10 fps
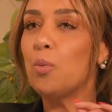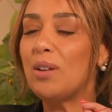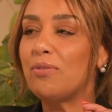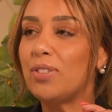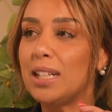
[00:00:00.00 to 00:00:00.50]
I
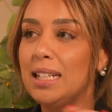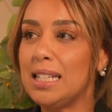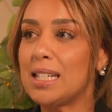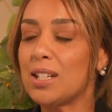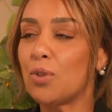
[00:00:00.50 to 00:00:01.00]
went for the
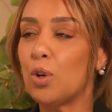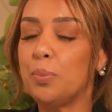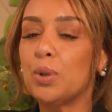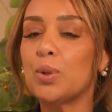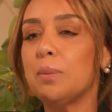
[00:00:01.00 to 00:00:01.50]
leasing role
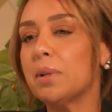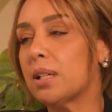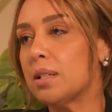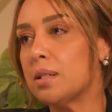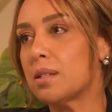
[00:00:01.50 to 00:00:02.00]
purely
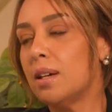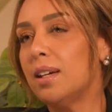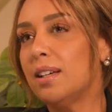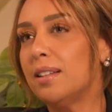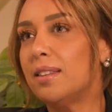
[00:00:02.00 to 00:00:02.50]
because
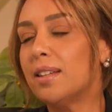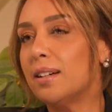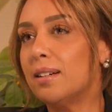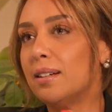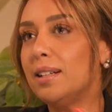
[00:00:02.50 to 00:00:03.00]

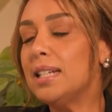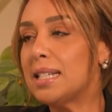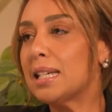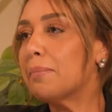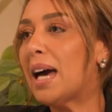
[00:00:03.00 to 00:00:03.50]
the
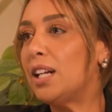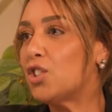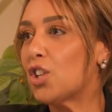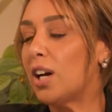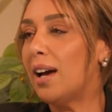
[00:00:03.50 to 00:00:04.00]
leasing
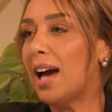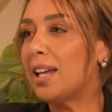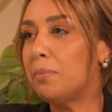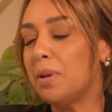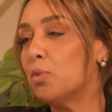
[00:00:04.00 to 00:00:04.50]
manager
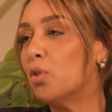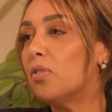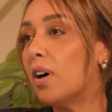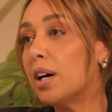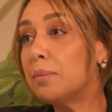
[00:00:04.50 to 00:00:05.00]
had a bit more
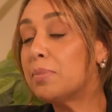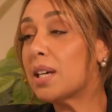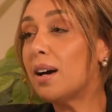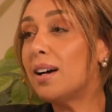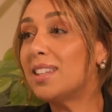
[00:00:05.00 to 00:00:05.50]
vibe
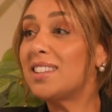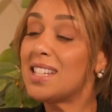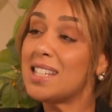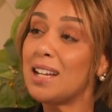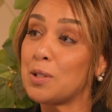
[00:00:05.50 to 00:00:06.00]
to her than
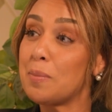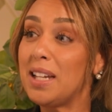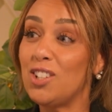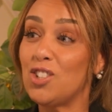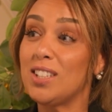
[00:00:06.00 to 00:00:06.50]
the sales
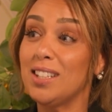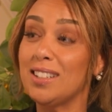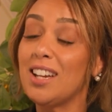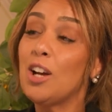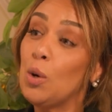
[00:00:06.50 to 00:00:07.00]
manager did,